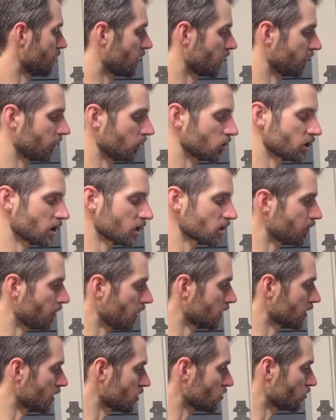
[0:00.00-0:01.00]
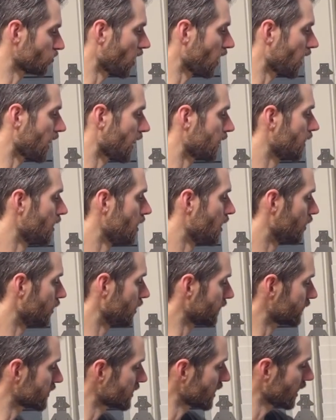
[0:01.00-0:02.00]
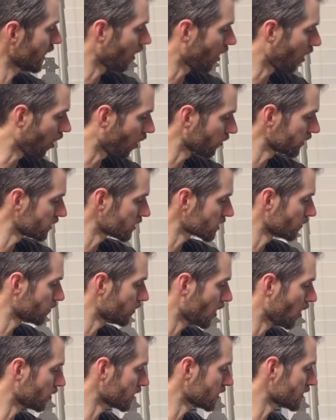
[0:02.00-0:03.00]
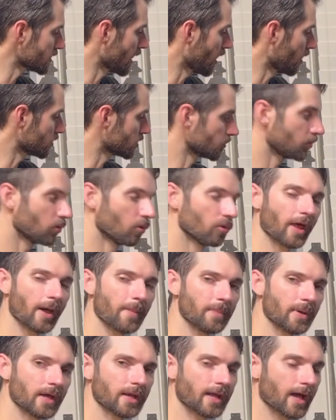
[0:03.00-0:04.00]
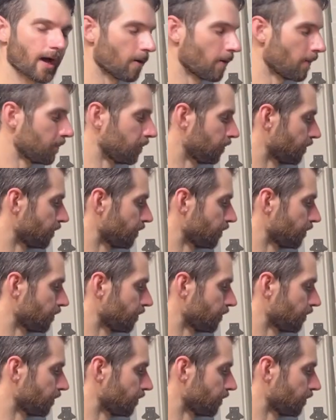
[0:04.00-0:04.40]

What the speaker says: But if you just bend this rod, you have to take all these components out to pull that pin out.